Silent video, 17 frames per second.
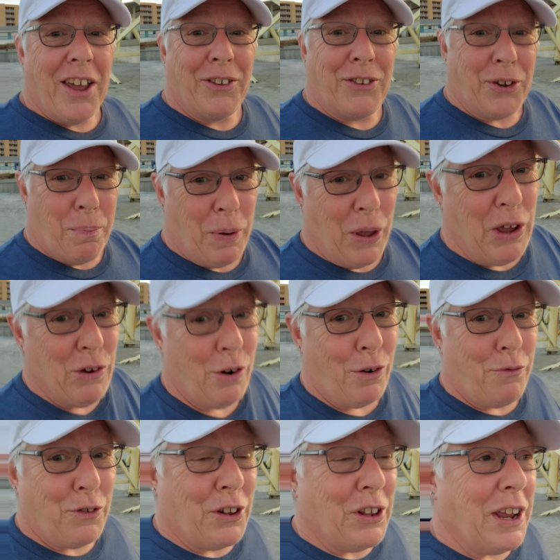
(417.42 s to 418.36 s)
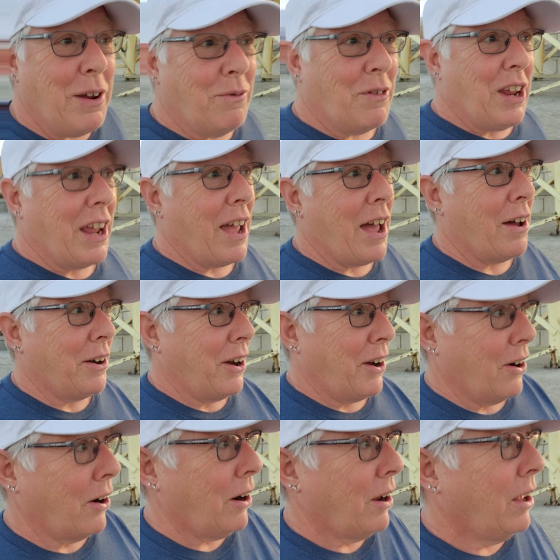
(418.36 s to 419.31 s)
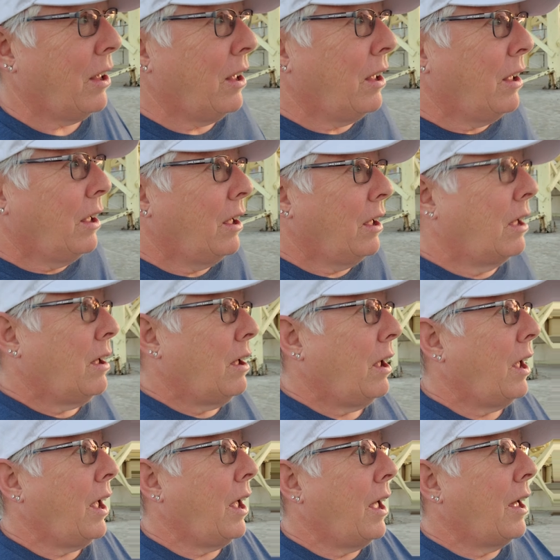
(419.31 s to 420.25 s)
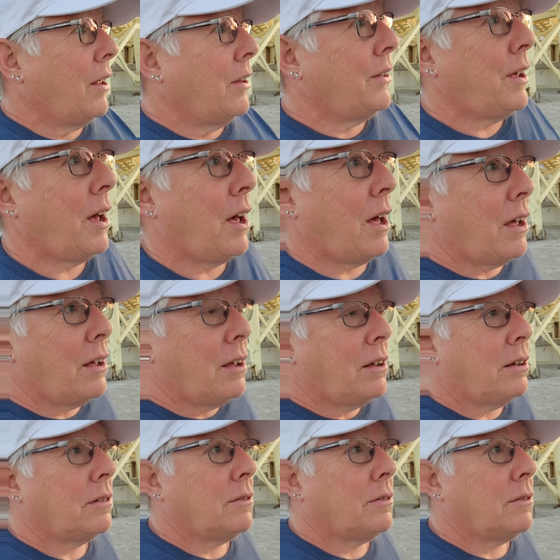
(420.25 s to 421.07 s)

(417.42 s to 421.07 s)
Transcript: it's a beautiful evening out here. And, uh,